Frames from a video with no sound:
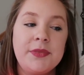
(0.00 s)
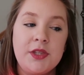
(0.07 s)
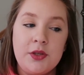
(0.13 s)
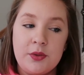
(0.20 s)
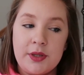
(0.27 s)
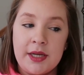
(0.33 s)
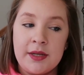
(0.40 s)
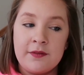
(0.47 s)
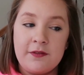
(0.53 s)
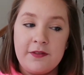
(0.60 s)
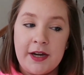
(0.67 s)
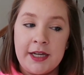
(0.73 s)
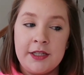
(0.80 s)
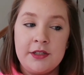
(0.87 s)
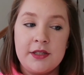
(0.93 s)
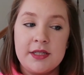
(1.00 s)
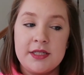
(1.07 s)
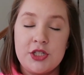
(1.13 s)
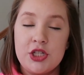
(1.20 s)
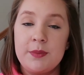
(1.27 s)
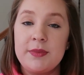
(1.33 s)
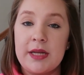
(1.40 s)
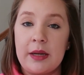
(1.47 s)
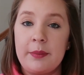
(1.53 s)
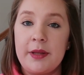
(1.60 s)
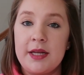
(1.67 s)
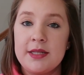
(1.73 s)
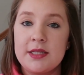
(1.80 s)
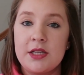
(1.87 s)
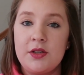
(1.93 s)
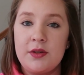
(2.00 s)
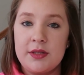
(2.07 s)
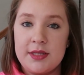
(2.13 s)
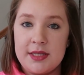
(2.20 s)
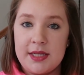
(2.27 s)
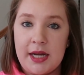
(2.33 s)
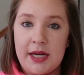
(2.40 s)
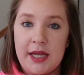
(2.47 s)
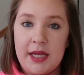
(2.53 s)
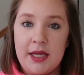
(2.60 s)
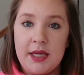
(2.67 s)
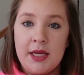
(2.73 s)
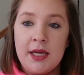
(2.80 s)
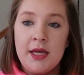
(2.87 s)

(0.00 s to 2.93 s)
you can find the ship deck plans and you can study